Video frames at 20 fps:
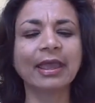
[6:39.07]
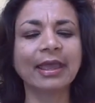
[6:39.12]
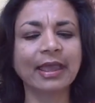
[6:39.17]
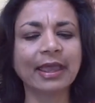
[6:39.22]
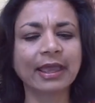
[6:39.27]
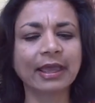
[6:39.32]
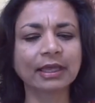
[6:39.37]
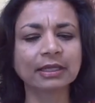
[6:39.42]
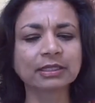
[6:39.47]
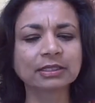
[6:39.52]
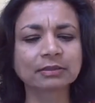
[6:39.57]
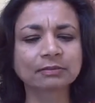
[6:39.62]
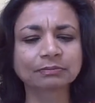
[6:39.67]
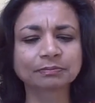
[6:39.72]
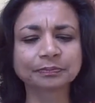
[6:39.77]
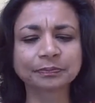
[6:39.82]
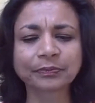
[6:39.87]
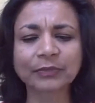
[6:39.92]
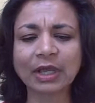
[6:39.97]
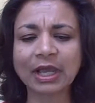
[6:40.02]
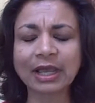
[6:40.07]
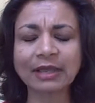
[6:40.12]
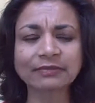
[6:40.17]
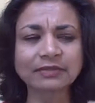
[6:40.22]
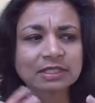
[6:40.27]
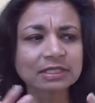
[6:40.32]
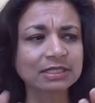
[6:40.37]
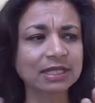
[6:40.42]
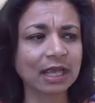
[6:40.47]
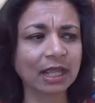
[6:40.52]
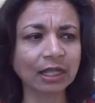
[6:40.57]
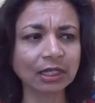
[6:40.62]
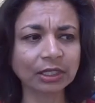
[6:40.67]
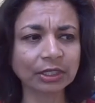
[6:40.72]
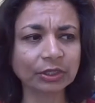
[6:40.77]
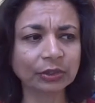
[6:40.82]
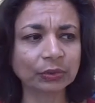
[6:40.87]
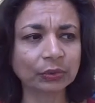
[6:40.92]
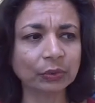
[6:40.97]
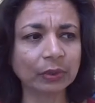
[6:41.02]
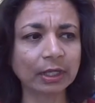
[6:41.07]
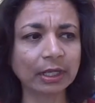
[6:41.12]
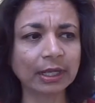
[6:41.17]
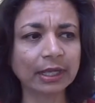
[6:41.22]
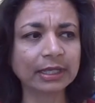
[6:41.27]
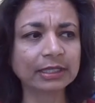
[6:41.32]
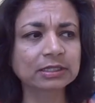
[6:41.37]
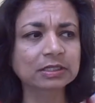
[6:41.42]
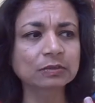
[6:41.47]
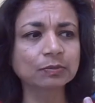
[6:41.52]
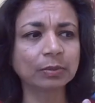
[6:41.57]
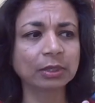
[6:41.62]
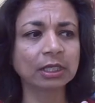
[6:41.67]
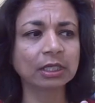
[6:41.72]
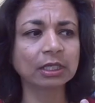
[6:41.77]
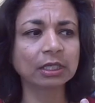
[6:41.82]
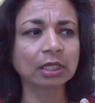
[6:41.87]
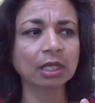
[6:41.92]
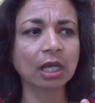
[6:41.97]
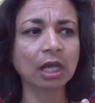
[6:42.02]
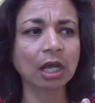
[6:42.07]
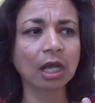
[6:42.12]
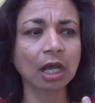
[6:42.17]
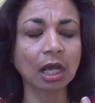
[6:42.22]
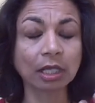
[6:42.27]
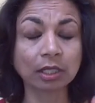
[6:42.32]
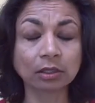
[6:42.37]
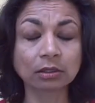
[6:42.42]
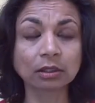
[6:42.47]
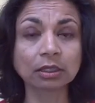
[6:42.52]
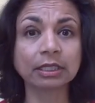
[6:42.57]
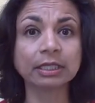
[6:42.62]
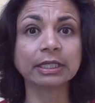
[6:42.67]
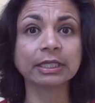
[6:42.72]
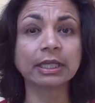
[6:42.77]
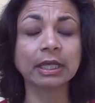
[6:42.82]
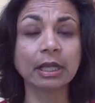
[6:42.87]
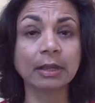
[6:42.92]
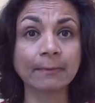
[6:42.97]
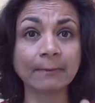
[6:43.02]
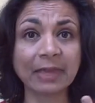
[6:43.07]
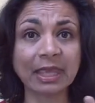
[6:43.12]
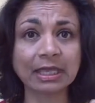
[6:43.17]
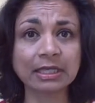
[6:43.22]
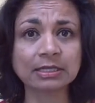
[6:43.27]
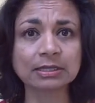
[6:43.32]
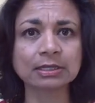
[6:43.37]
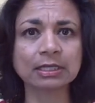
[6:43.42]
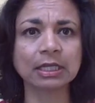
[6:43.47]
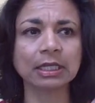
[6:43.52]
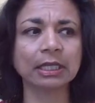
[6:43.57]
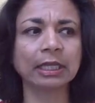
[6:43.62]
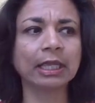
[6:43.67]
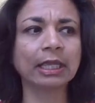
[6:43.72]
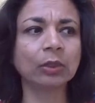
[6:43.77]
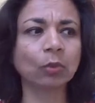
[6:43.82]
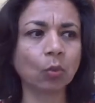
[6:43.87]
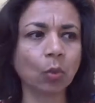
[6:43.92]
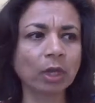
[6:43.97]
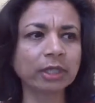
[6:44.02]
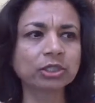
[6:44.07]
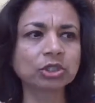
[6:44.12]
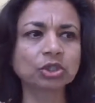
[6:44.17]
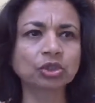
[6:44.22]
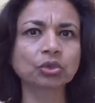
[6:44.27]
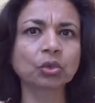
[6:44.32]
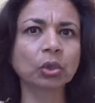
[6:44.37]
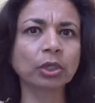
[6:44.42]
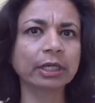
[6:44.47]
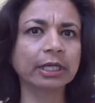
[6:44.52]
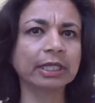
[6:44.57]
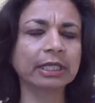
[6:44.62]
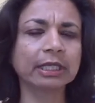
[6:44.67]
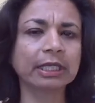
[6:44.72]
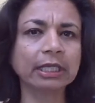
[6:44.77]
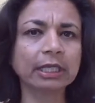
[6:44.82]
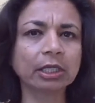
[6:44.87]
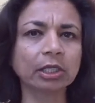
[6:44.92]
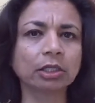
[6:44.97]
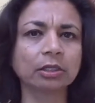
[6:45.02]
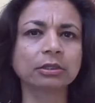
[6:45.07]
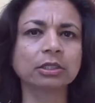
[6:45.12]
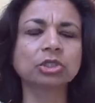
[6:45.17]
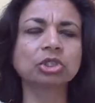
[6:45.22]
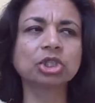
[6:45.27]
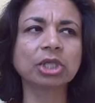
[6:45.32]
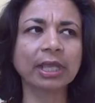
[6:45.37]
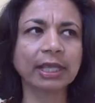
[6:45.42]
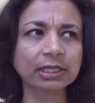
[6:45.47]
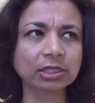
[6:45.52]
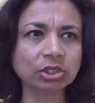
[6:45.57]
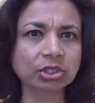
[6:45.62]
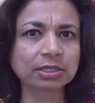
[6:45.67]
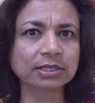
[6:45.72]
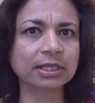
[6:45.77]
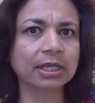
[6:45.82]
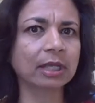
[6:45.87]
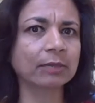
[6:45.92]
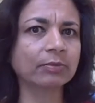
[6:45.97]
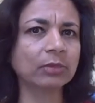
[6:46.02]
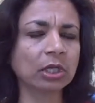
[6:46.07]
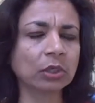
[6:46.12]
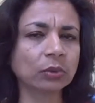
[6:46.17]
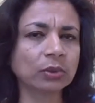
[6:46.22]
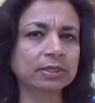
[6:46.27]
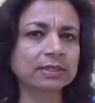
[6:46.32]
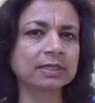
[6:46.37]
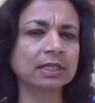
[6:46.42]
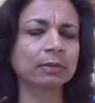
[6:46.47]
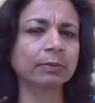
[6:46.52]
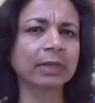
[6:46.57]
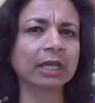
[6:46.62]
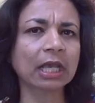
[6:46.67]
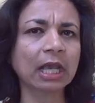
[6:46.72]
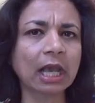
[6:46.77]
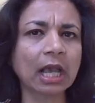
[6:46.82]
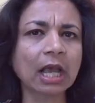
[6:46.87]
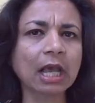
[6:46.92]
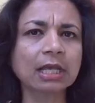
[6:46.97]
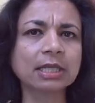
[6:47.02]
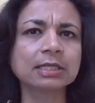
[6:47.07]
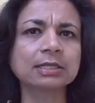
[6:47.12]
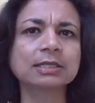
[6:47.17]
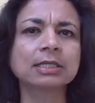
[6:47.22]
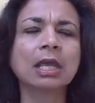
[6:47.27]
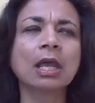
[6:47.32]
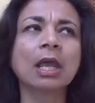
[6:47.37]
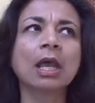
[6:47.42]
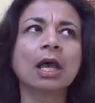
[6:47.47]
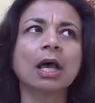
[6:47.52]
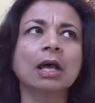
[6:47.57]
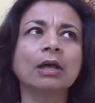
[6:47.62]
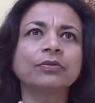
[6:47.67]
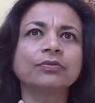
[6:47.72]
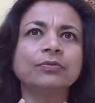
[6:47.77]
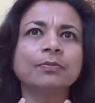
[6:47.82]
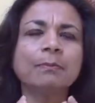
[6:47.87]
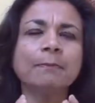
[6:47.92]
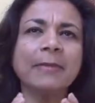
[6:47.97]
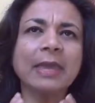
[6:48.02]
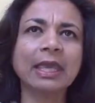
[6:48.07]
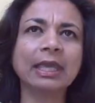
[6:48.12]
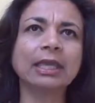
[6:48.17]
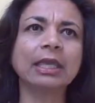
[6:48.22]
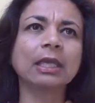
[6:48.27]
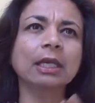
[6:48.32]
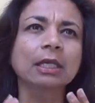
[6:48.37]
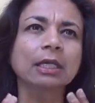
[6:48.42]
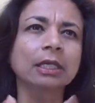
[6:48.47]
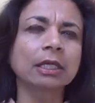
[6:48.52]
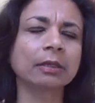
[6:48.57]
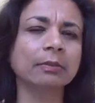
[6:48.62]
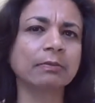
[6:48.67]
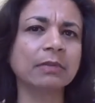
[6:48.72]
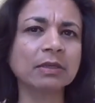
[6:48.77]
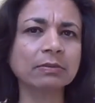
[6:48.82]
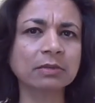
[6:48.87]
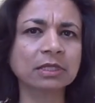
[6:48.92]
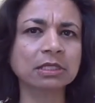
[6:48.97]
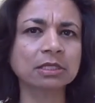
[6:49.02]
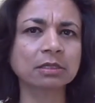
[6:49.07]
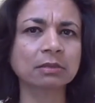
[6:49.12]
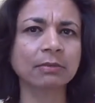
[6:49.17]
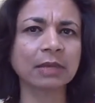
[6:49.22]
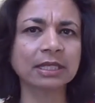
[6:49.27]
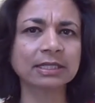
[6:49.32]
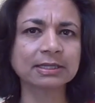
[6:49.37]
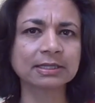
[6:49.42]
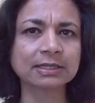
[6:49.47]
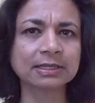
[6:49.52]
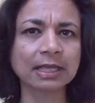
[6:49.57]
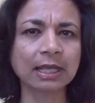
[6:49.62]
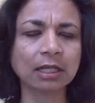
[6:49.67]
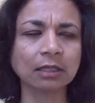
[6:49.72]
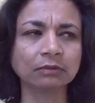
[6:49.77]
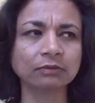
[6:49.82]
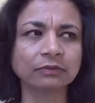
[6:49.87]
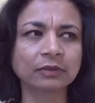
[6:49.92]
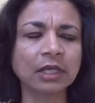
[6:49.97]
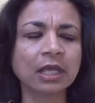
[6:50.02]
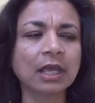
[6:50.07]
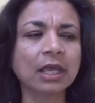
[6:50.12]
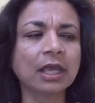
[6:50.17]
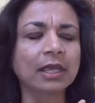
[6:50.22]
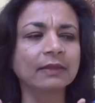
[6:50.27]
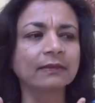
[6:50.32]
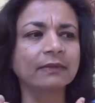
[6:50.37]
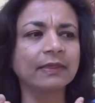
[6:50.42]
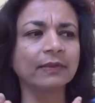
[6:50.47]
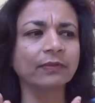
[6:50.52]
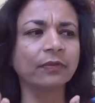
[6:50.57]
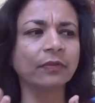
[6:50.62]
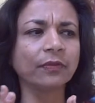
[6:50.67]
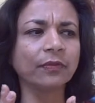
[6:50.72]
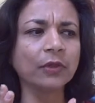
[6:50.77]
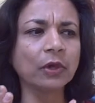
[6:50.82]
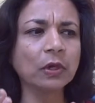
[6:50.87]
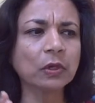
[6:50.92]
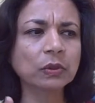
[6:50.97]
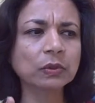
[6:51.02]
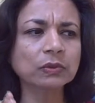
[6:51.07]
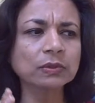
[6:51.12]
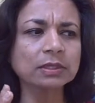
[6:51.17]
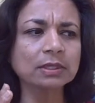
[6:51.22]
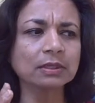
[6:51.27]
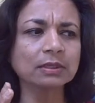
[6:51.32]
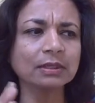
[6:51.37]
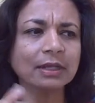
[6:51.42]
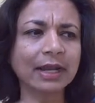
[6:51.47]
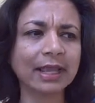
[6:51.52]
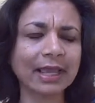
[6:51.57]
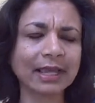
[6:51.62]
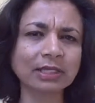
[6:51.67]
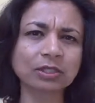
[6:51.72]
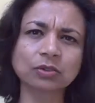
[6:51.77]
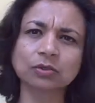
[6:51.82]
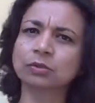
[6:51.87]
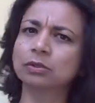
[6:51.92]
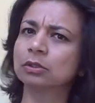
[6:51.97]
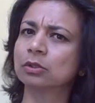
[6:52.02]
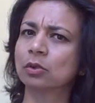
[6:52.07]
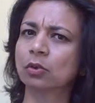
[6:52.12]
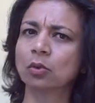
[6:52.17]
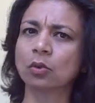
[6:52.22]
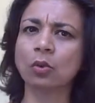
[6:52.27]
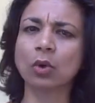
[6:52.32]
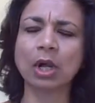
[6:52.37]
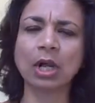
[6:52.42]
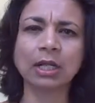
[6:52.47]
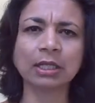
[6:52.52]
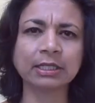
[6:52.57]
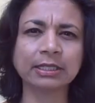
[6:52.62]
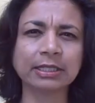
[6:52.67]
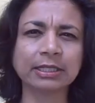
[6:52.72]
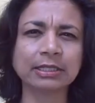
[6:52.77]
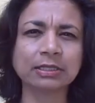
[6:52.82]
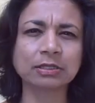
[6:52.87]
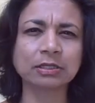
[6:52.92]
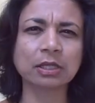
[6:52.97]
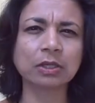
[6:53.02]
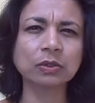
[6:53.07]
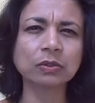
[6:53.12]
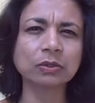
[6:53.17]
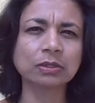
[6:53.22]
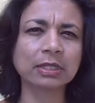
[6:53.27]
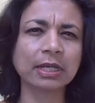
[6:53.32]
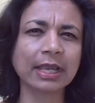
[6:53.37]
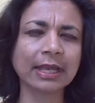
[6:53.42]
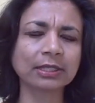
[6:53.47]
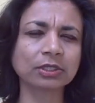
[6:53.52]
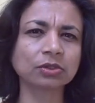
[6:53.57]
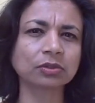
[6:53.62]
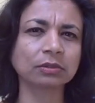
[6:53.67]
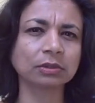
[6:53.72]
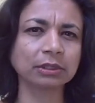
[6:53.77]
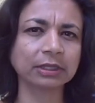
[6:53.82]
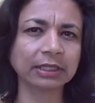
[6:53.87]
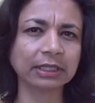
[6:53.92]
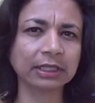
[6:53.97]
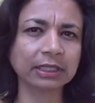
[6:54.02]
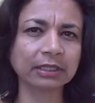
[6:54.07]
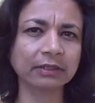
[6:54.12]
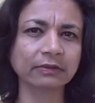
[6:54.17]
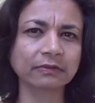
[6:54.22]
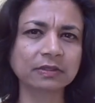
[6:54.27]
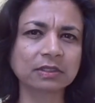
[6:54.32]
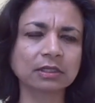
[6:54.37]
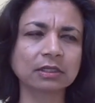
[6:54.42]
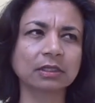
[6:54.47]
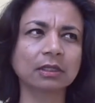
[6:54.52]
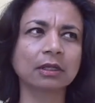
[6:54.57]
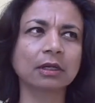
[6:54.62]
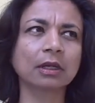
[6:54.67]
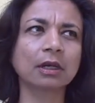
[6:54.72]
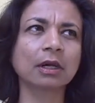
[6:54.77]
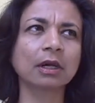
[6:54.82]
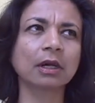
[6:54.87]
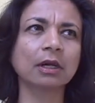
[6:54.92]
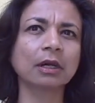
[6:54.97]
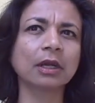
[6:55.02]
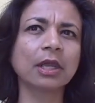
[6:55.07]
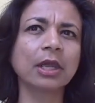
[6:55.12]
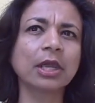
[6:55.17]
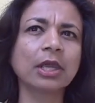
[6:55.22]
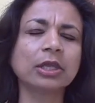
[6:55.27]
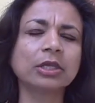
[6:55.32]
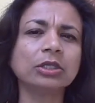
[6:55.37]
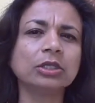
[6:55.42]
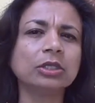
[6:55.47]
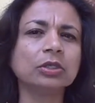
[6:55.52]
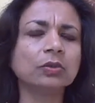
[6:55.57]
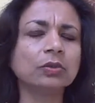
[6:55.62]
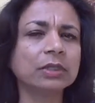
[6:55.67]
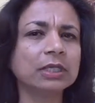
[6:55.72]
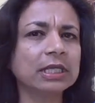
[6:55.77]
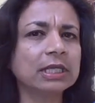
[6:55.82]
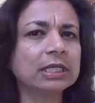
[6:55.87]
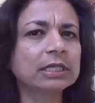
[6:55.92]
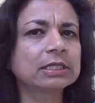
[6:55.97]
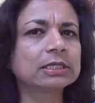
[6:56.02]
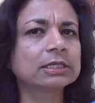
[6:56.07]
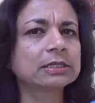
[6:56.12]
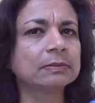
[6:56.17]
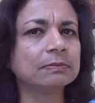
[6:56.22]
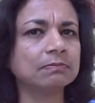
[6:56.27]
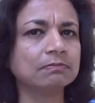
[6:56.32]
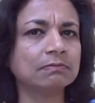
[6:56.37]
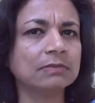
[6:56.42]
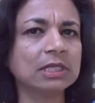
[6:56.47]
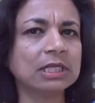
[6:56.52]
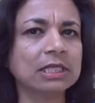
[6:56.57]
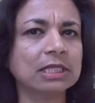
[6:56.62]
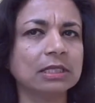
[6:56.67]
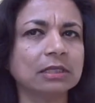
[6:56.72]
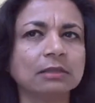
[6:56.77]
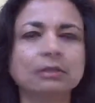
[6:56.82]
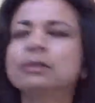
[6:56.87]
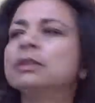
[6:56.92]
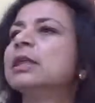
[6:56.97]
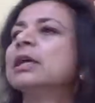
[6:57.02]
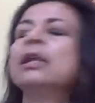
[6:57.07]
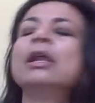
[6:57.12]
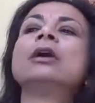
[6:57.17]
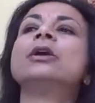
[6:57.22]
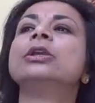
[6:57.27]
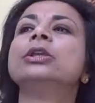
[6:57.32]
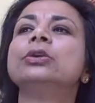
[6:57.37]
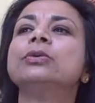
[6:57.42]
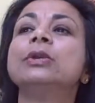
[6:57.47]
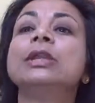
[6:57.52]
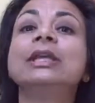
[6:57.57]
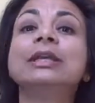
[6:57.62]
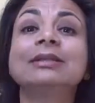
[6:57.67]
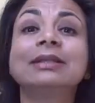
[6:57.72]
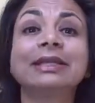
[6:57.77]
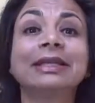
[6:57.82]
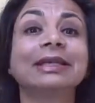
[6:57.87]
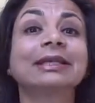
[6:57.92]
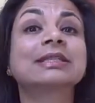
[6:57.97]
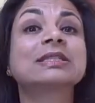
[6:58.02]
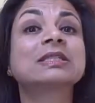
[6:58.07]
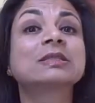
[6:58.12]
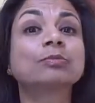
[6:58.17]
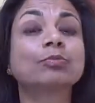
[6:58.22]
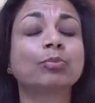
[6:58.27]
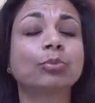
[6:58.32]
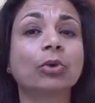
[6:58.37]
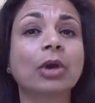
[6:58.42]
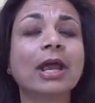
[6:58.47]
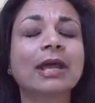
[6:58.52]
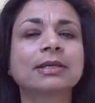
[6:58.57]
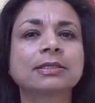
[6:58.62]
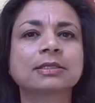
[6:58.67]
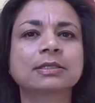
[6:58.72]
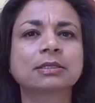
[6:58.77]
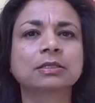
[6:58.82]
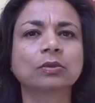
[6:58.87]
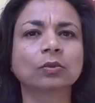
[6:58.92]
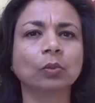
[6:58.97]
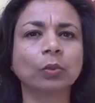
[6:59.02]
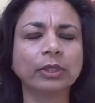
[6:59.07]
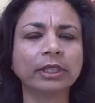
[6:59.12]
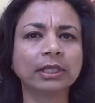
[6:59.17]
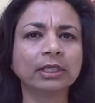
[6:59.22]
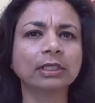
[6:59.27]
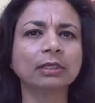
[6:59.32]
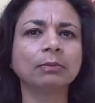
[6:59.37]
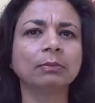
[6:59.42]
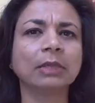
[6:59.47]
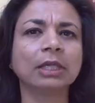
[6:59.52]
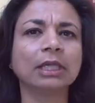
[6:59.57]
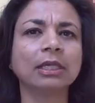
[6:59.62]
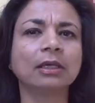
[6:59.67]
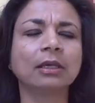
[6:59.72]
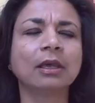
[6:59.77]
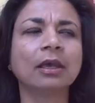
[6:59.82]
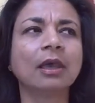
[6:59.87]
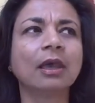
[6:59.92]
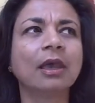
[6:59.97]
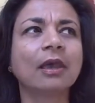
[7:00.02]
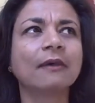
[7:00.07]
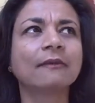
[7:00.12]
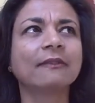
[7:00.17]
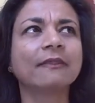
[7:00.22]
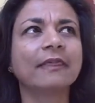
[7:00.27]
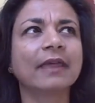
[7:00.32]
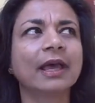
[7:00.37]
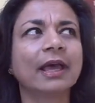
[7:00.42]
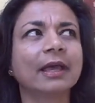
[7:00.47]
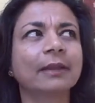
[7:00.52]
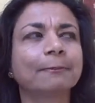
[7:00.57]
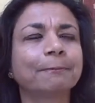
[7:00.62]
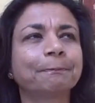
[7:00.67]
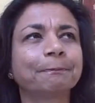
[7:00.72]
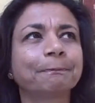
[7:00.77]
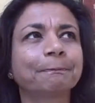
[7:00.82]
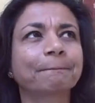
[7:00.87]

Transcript: And I have to tell you, it's been utterly amazing in one short year, the changes that I'm noticing because of making a commitment to myself that those natural qualities, those natural gifts that are unique to me, that are uniquely expressed within me, that